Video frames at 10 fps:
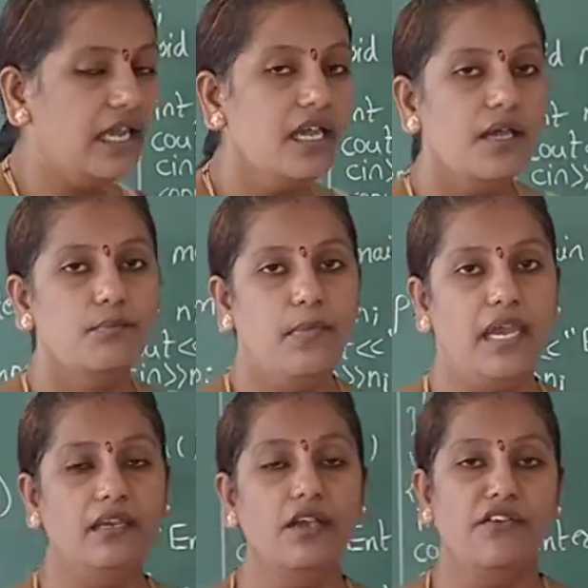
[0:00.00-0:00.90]
the
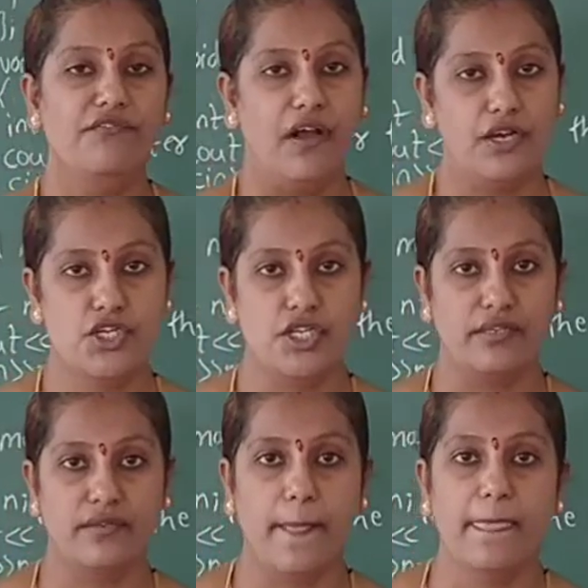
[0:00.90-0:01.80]
main
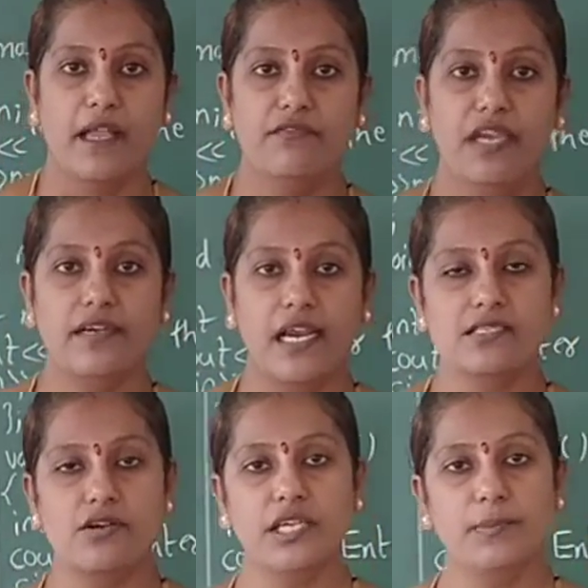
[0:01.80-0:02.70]
function. We will
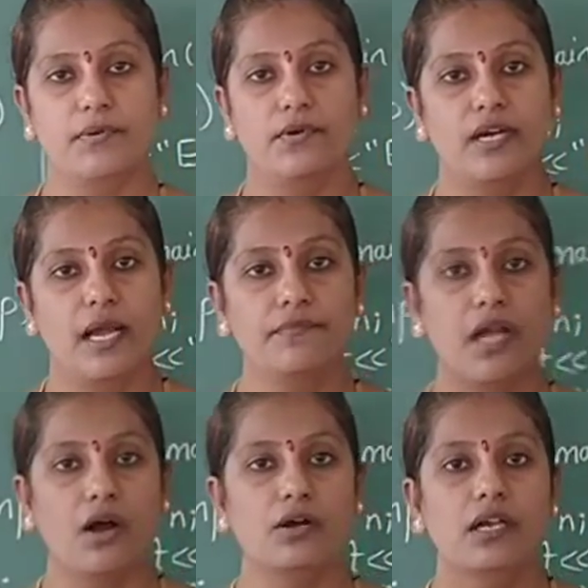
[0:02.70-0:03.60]
trace out the
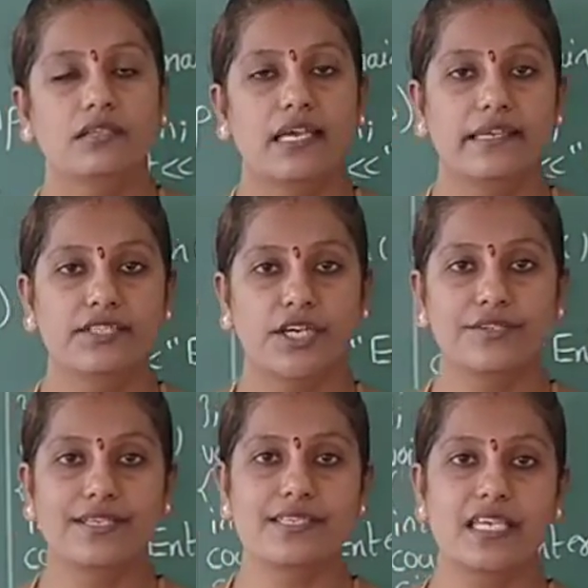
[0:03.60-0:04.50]
program how the
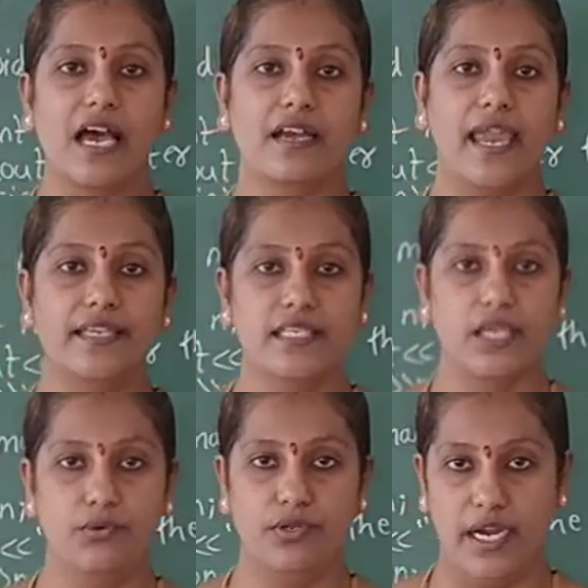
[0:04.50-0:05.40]
instructions are
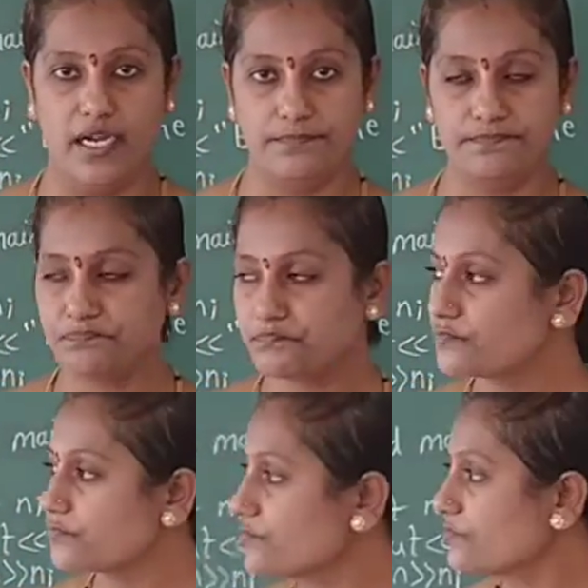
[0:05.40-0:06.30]
executed.
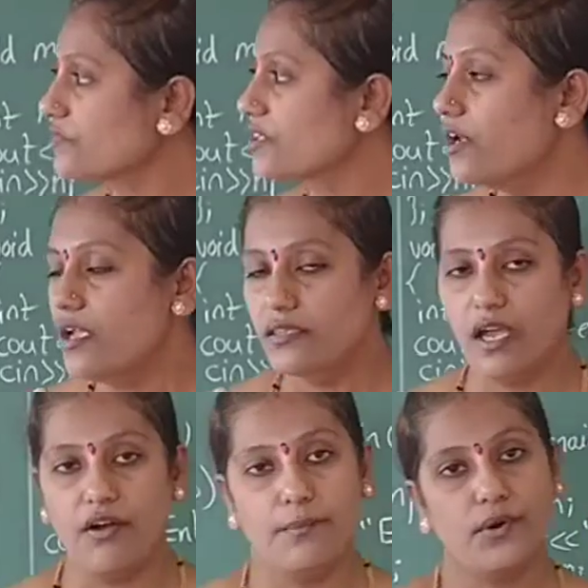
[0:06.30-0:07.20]

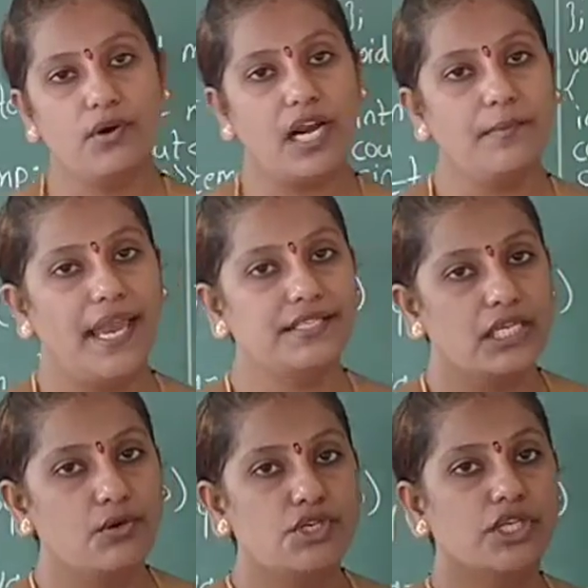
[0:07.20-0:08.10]
The program
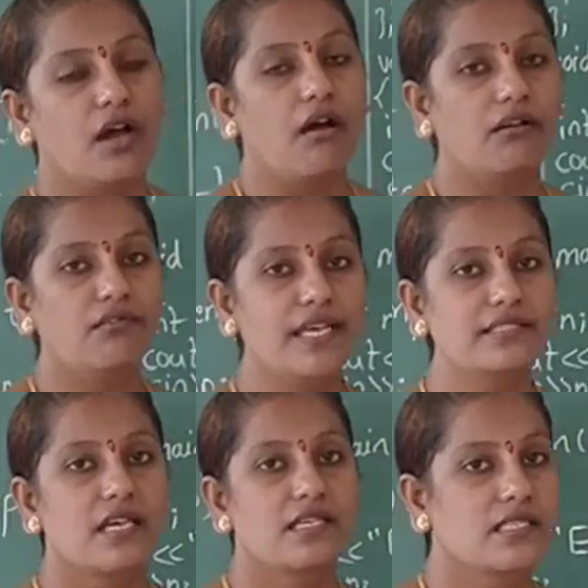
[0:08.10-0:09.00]
execution
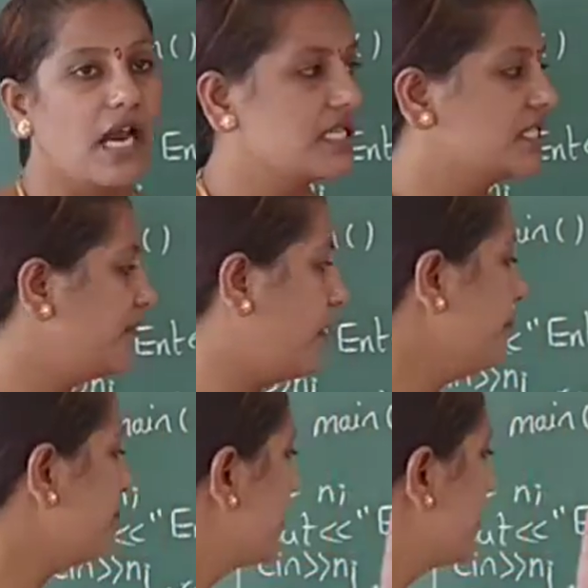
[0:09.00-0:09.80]
always starts from